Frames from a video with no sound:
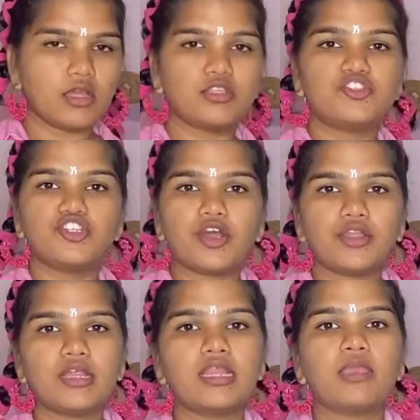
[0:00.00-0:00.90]

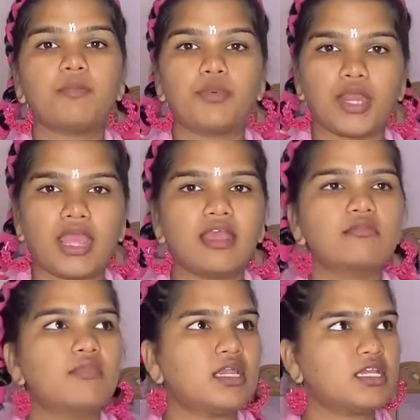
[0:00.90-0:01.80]
journaling,
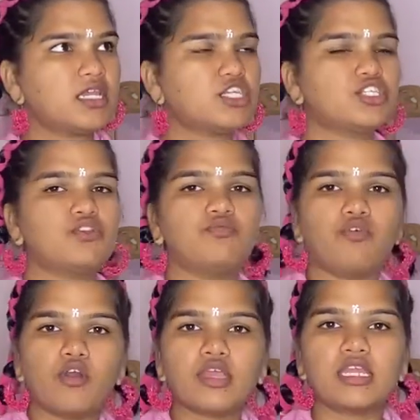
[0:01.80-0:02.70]
praying, meditation,
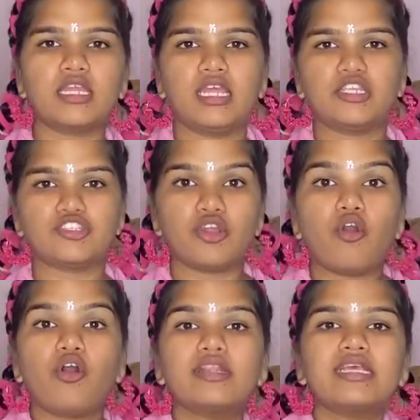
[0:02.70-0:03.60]
walk in nature,
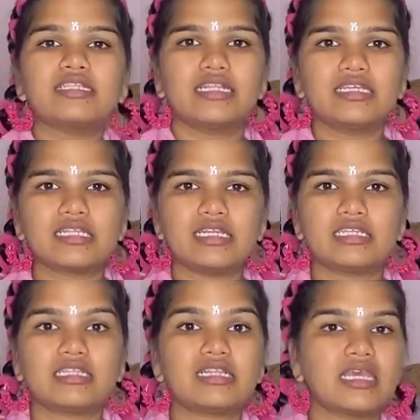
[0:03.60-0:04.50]
all these
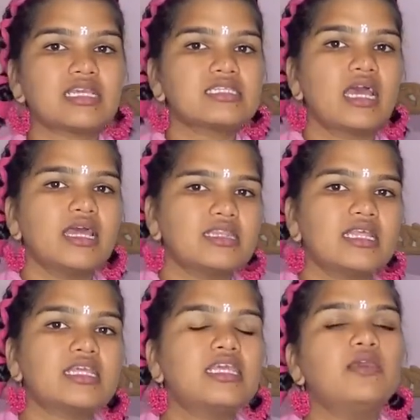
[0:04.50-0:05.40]
little things
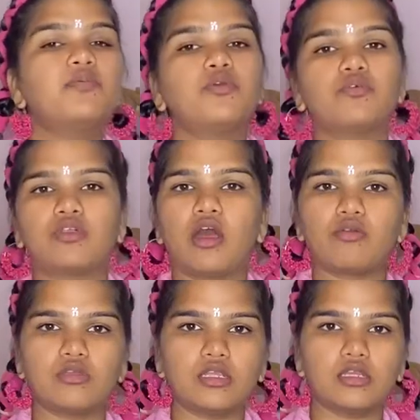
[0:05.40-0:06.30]
that keep you
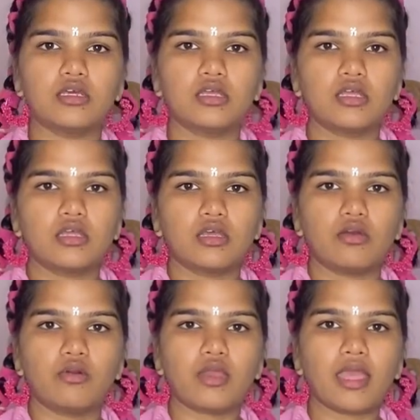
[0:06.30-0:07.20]
grounded.
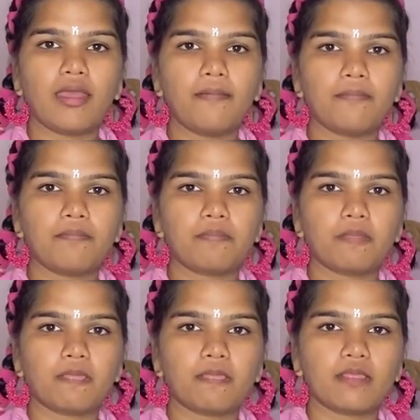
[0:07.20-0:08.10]
Okay,
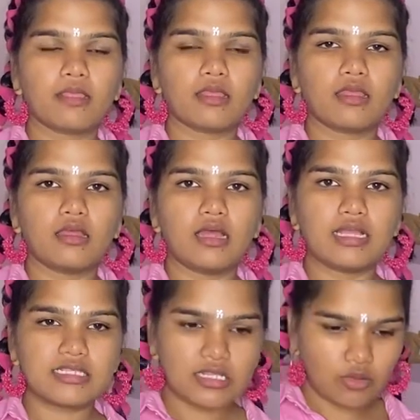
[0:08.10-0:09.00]

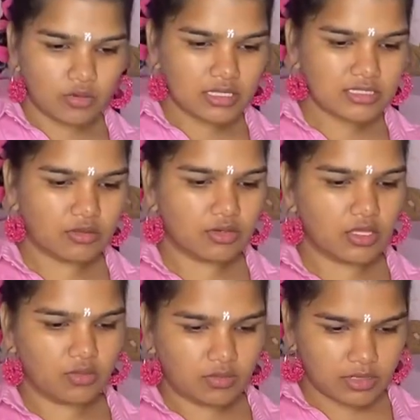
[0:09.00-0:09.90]
and slowly
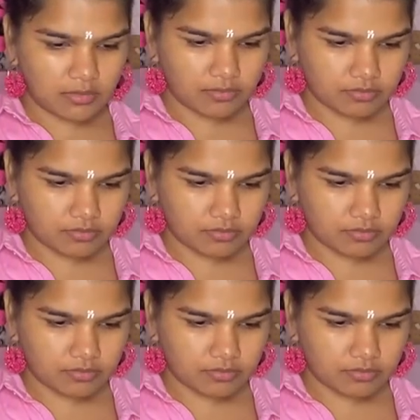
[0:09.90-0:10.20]
you will